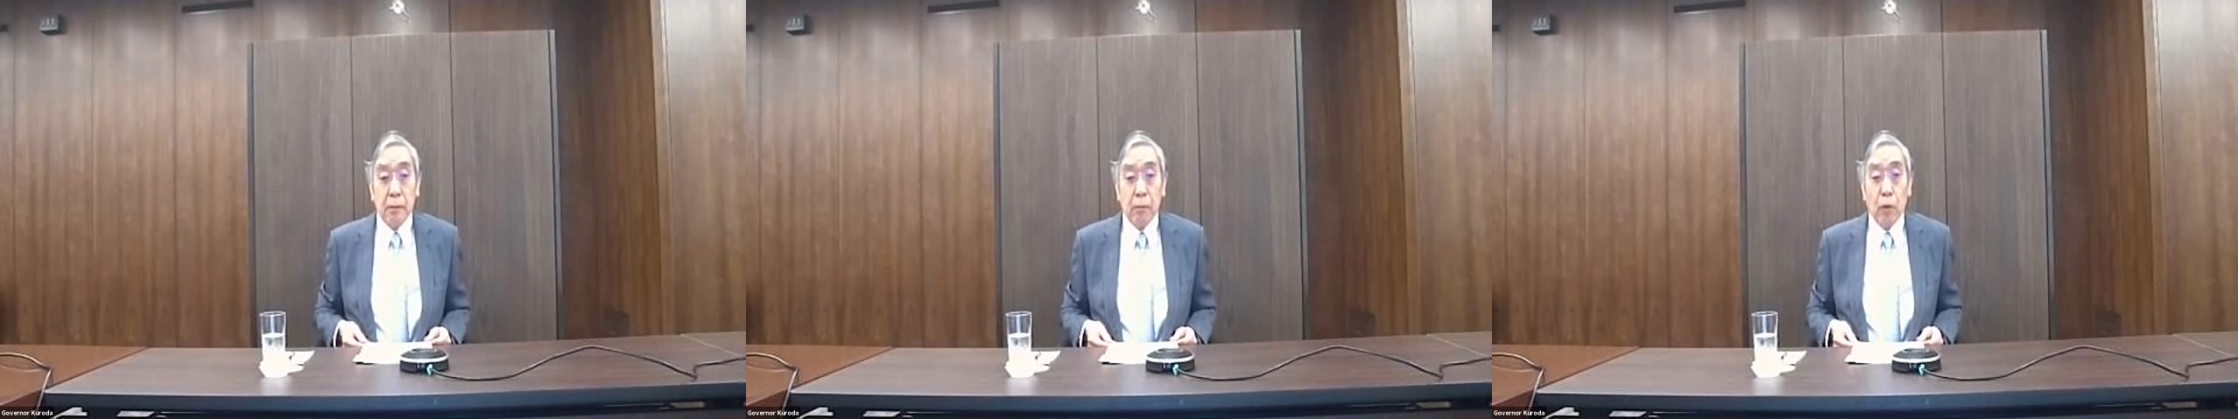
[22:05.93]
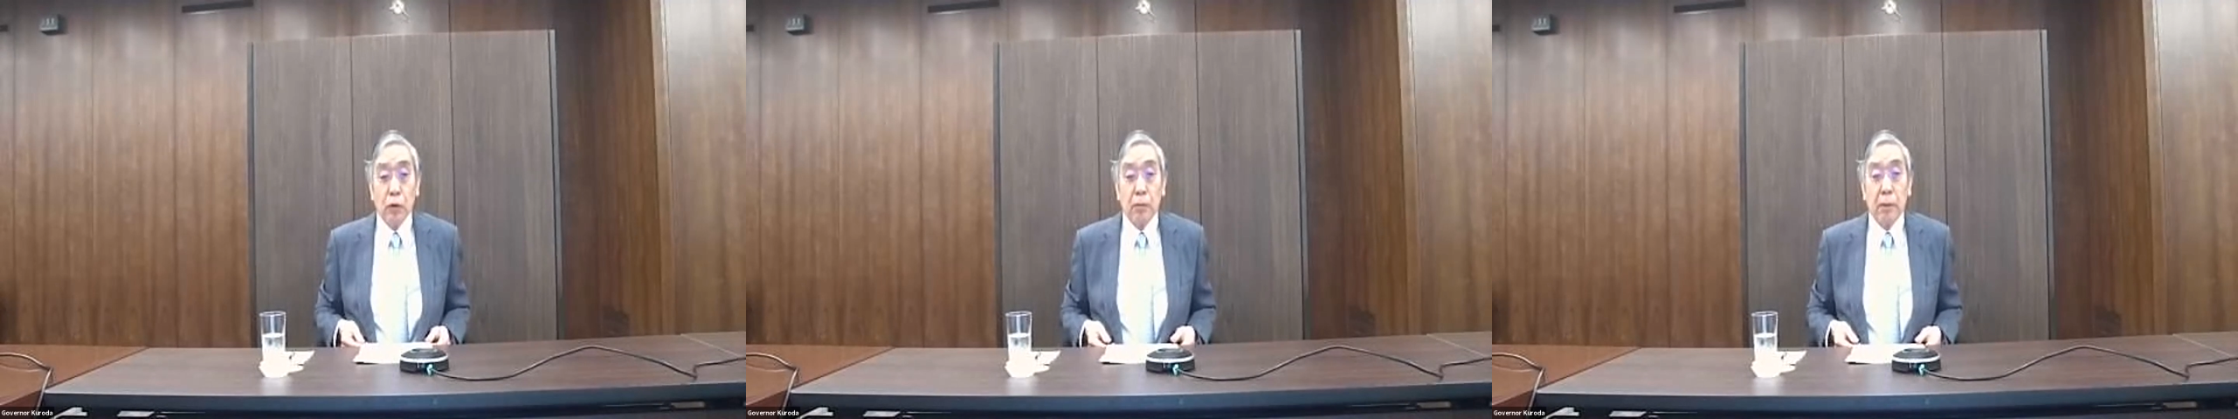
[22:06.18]

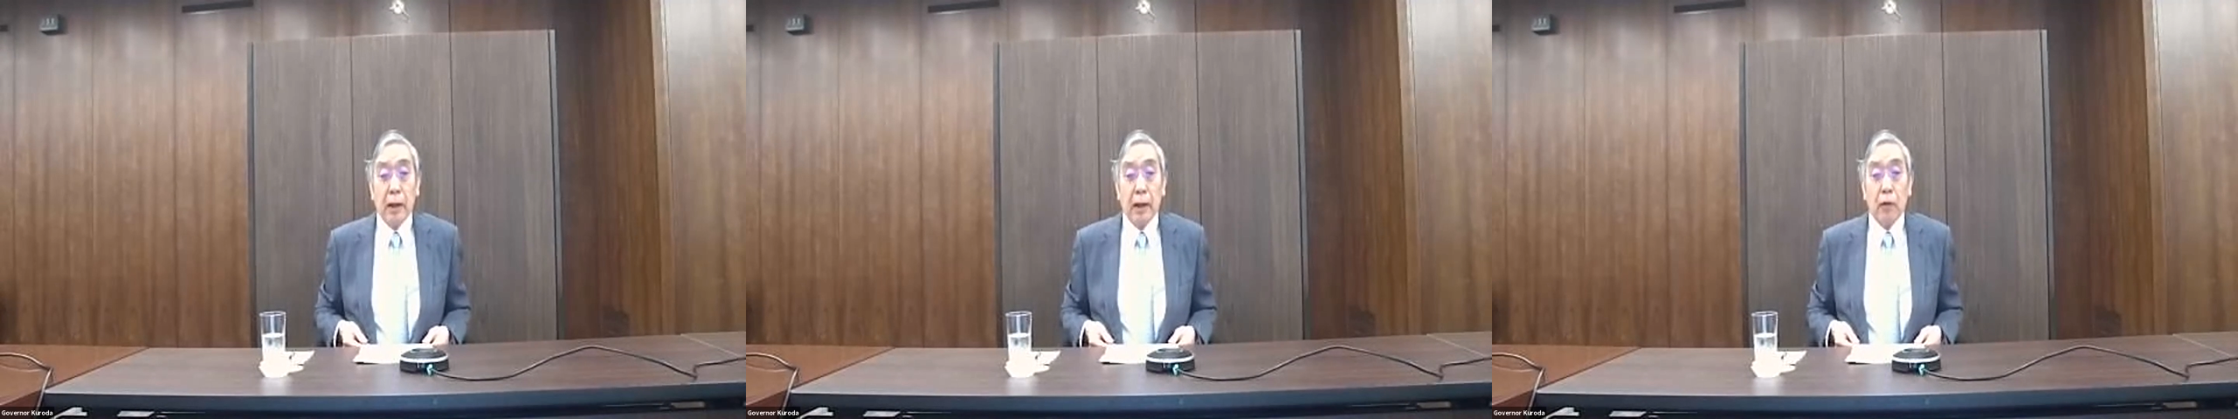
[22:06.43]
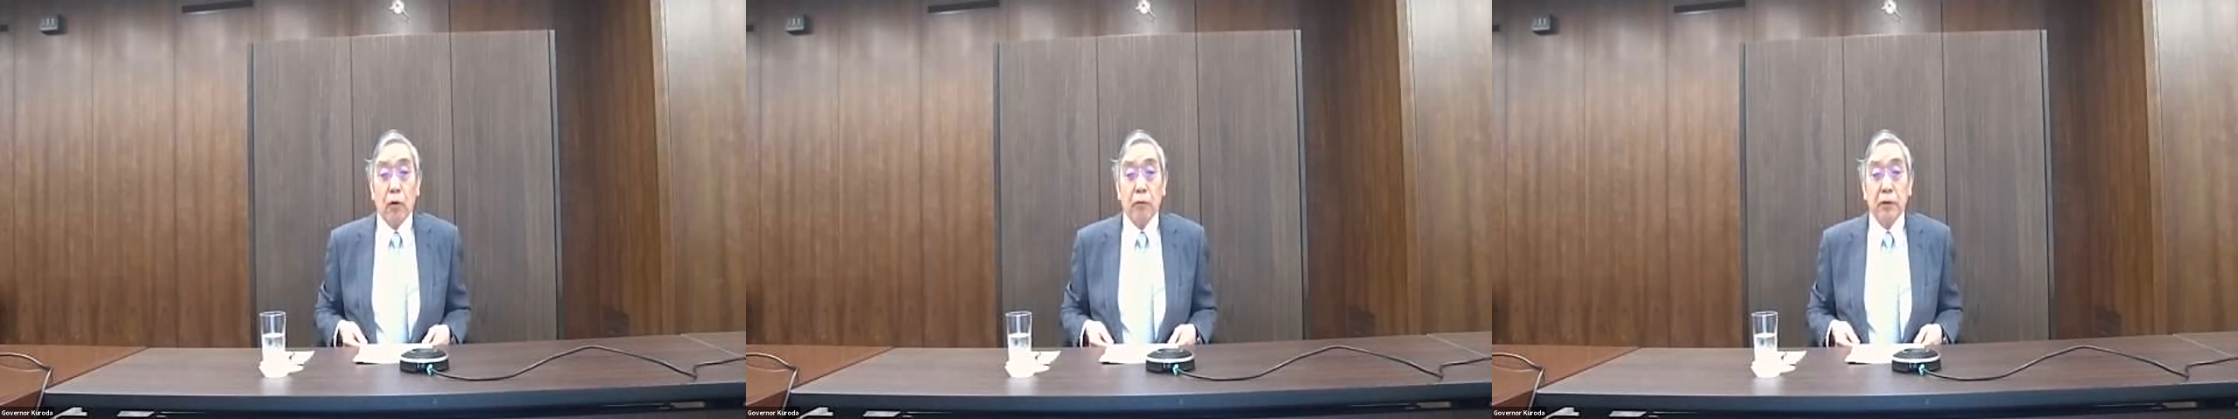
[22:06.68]
posed by
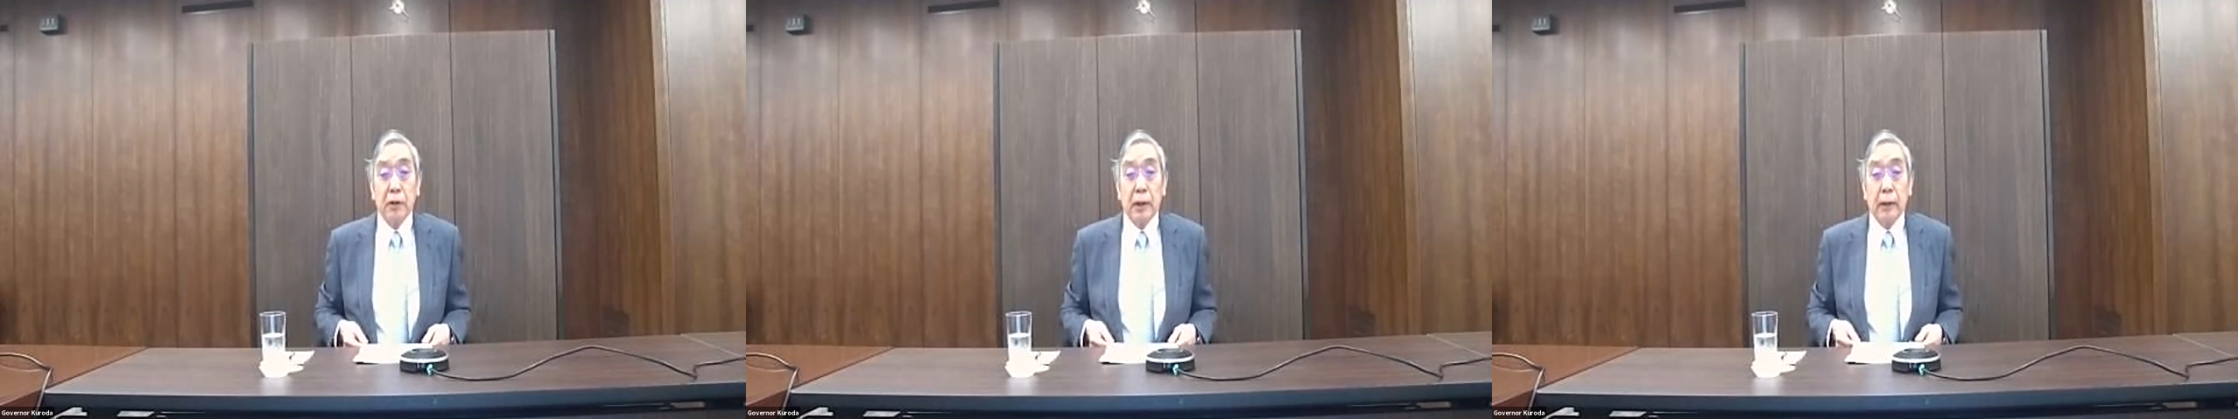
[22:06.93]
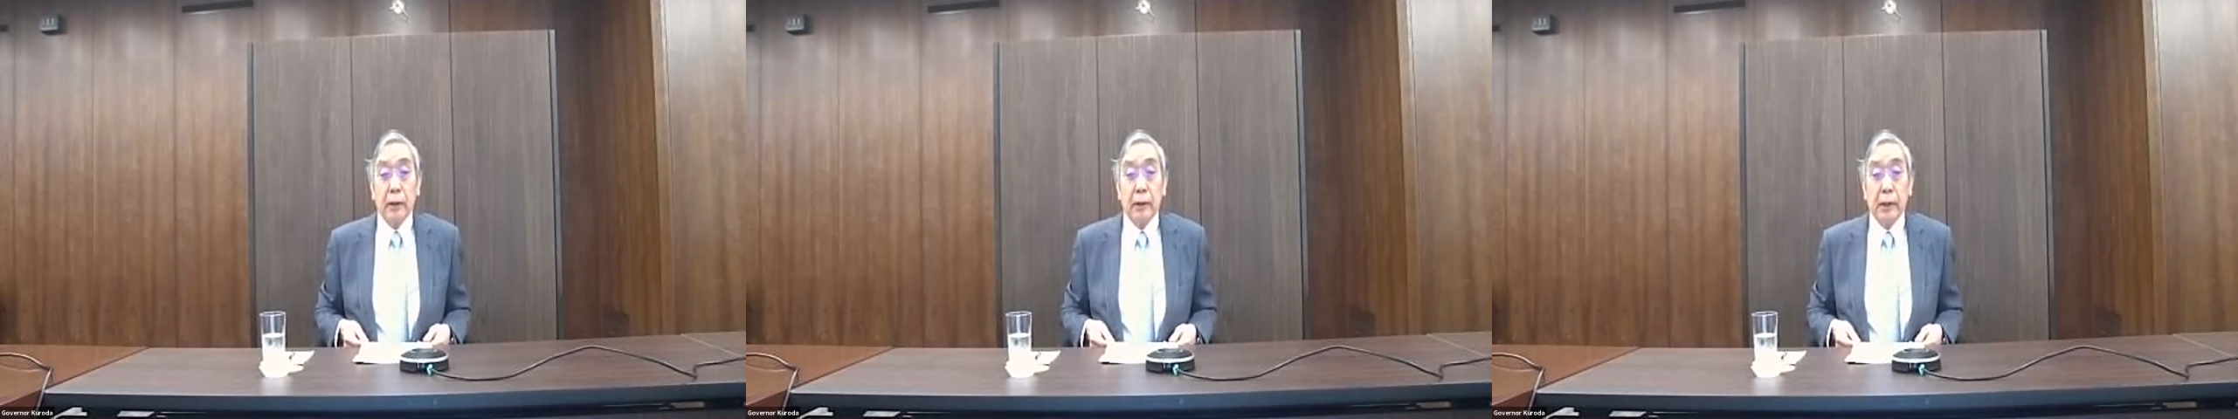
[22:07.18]

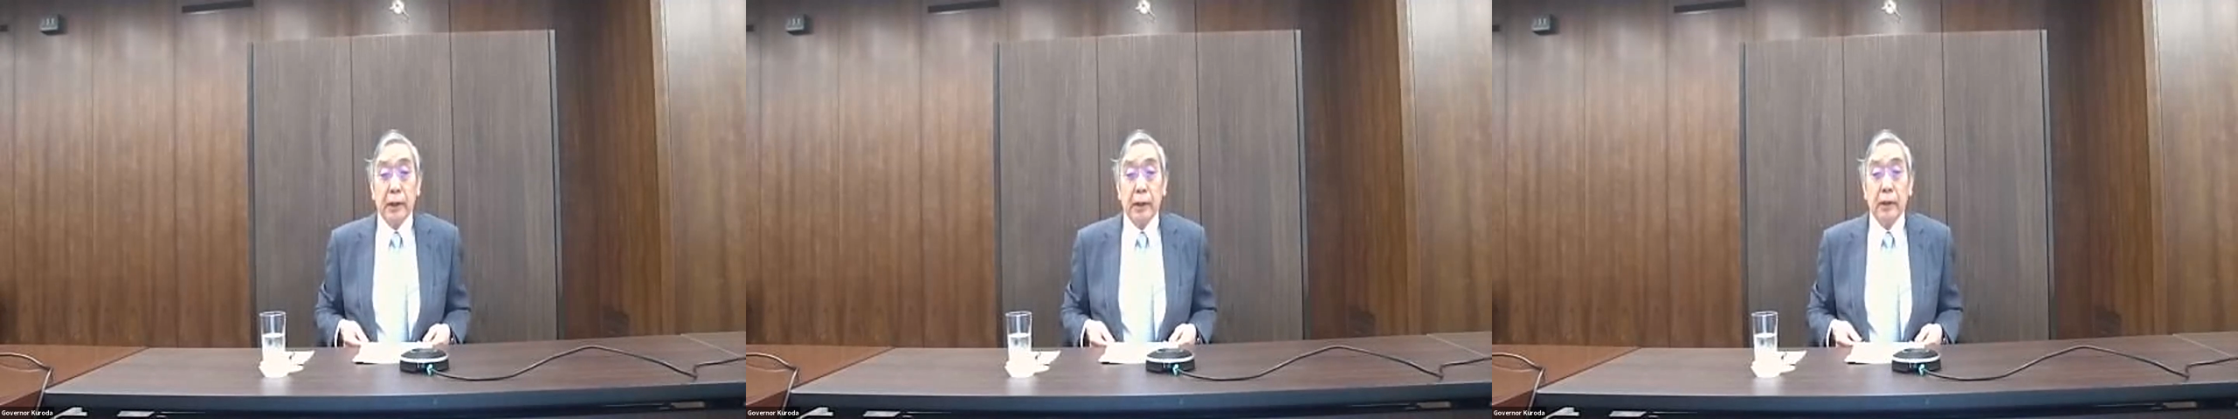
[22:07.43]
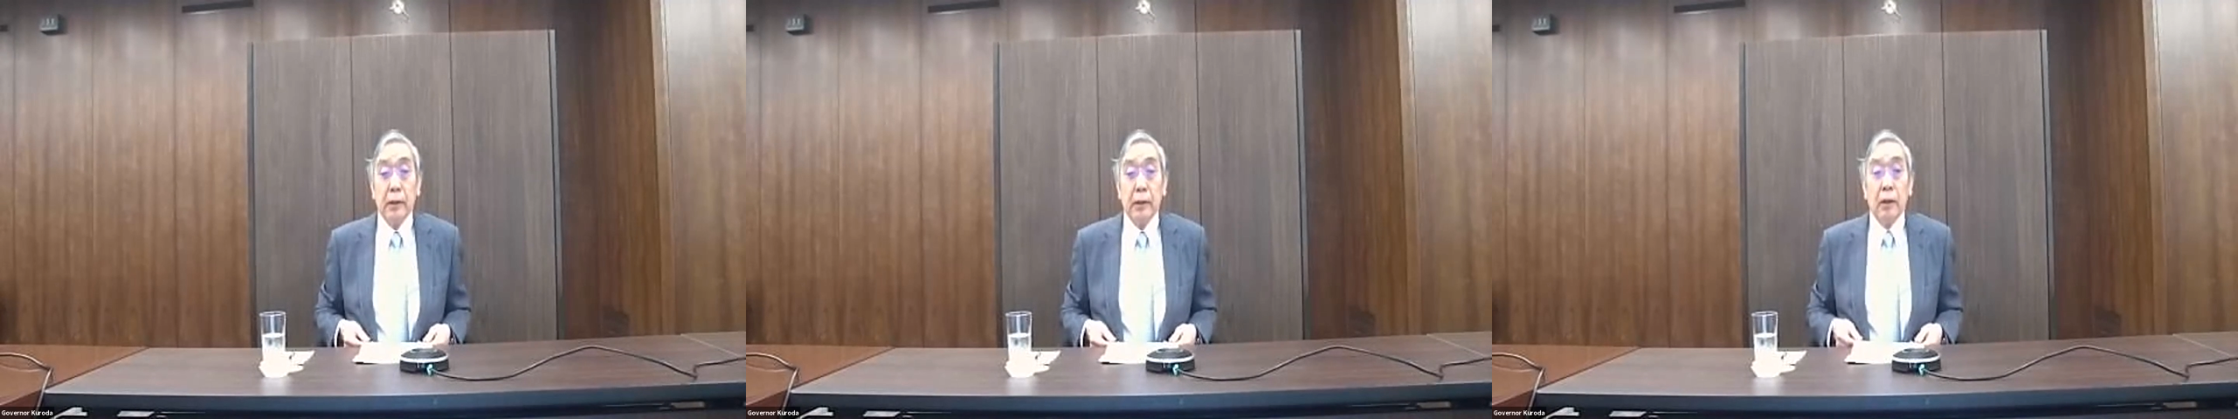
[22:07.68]

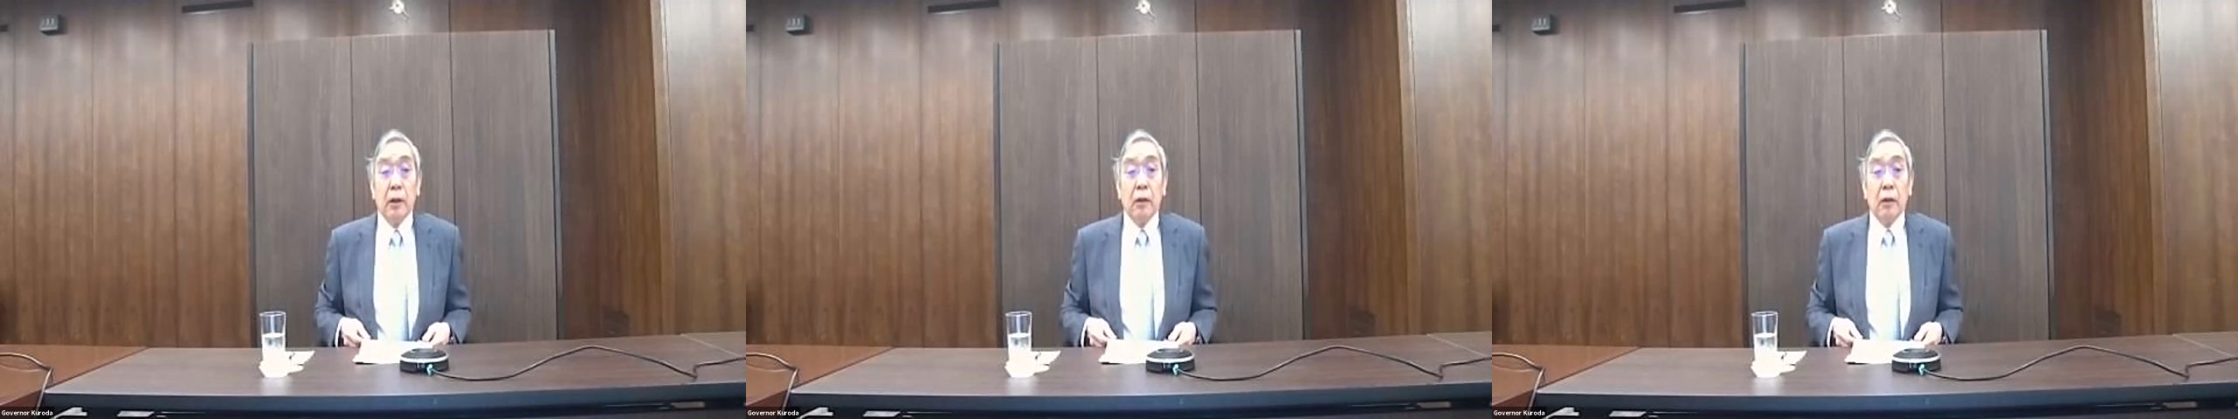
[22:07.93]
COVID-19